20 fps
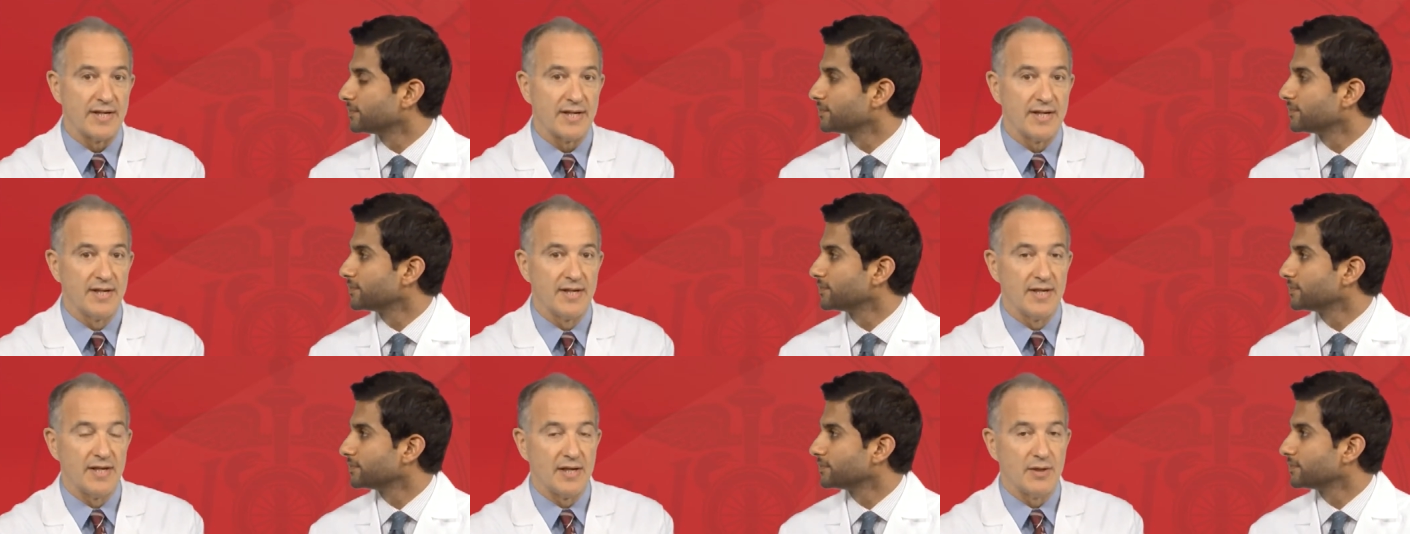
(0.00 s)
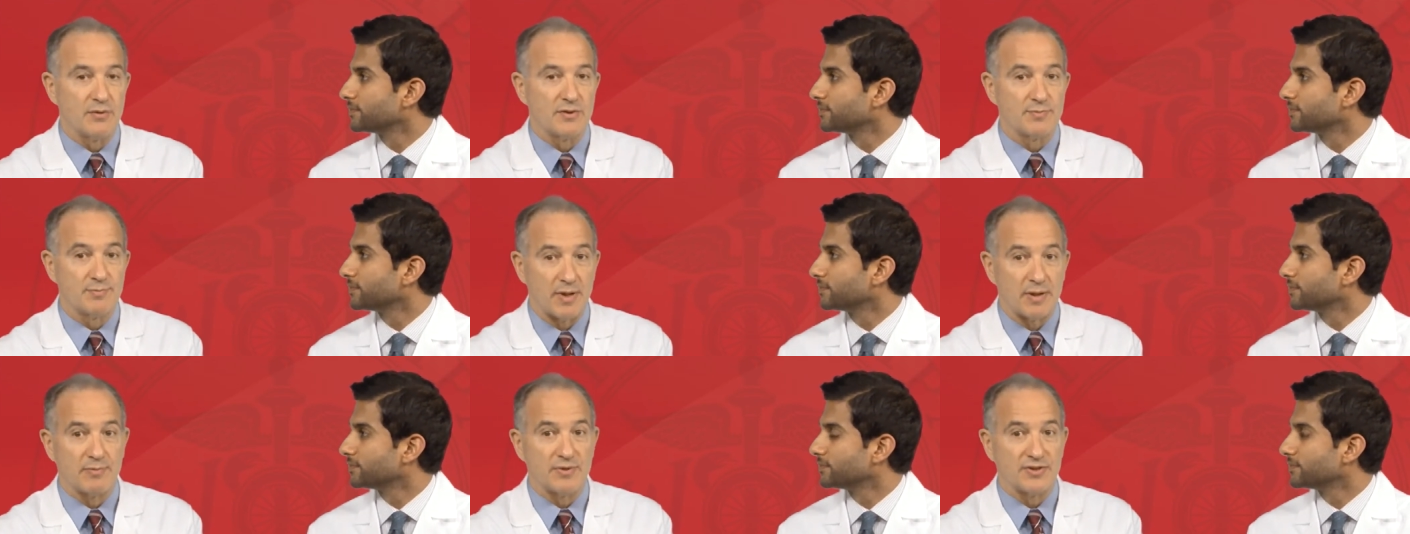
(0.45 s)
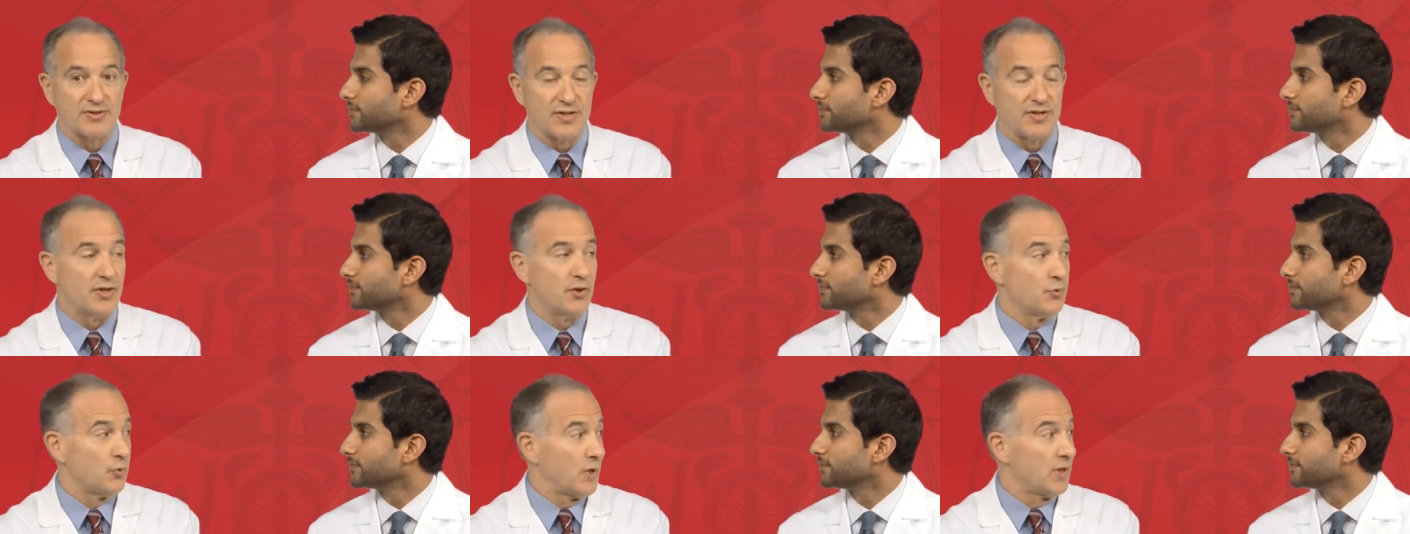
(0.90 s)
Speaker 1: It was published in
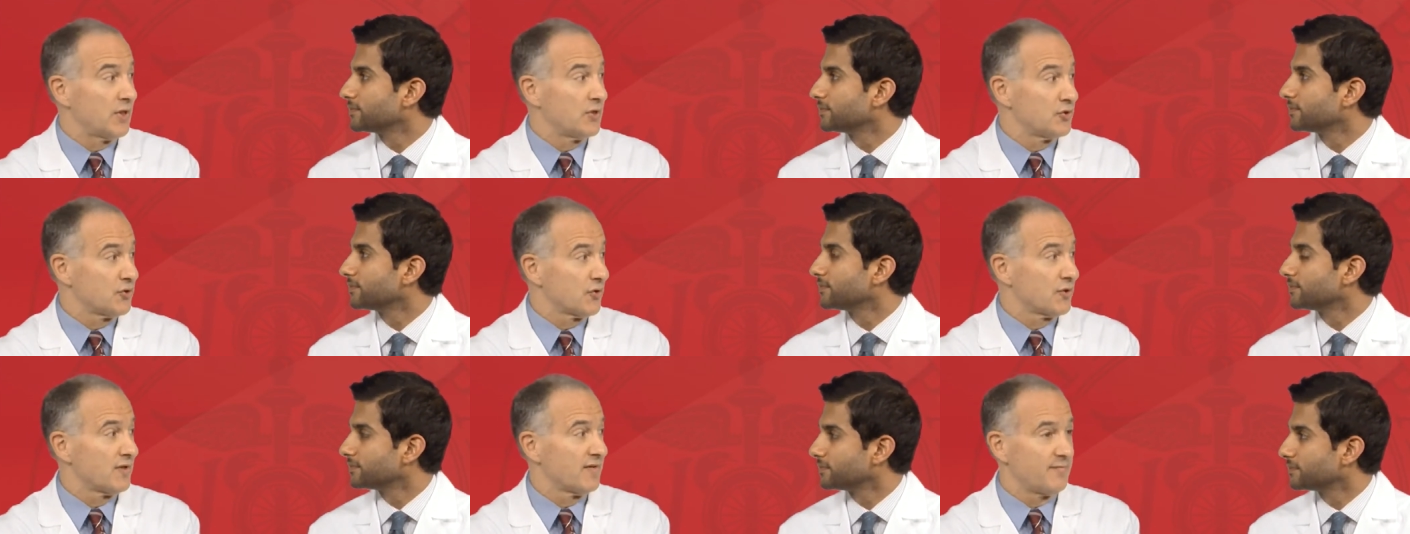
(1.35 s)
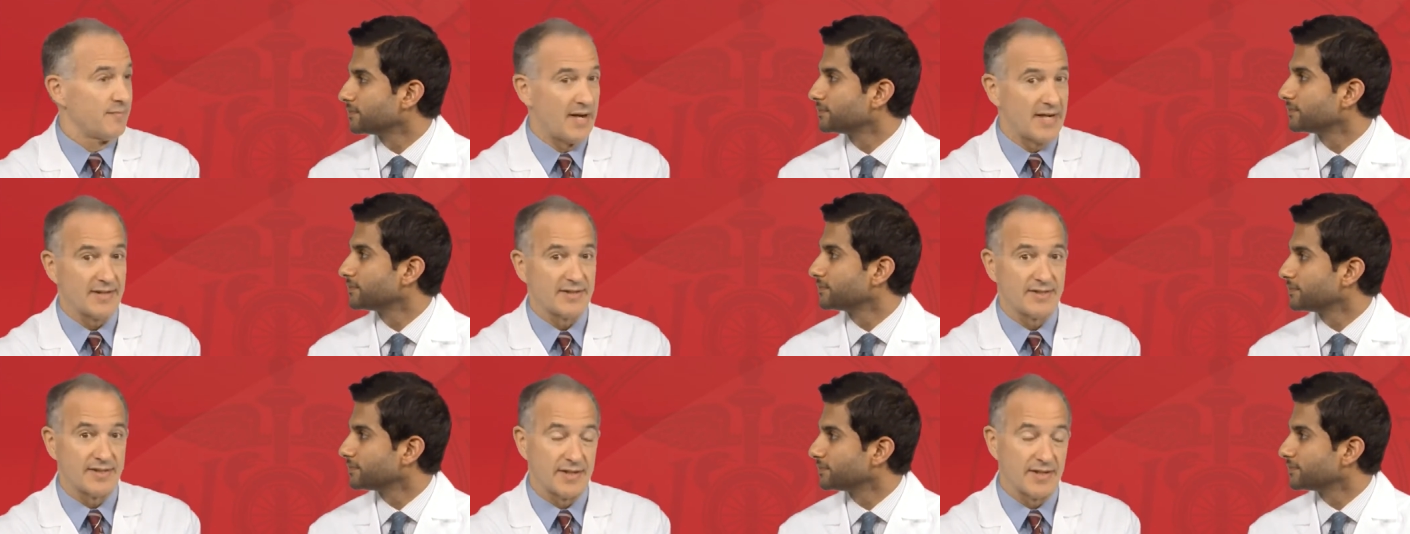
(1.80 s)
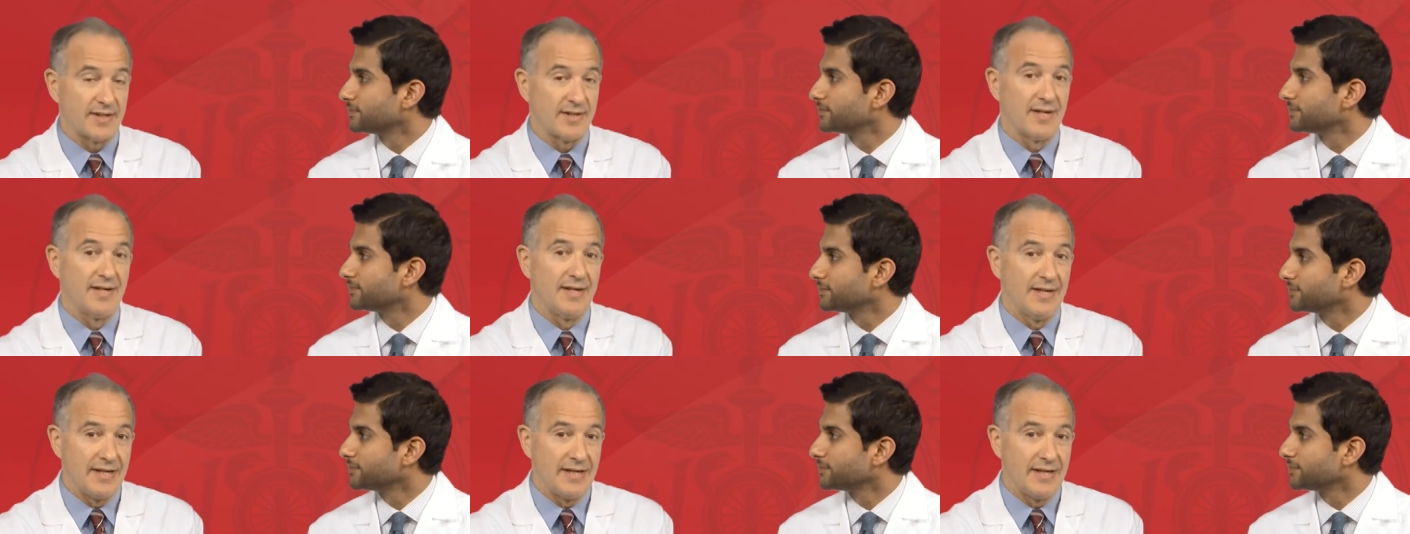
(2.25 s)
the New England Journal of Medicine,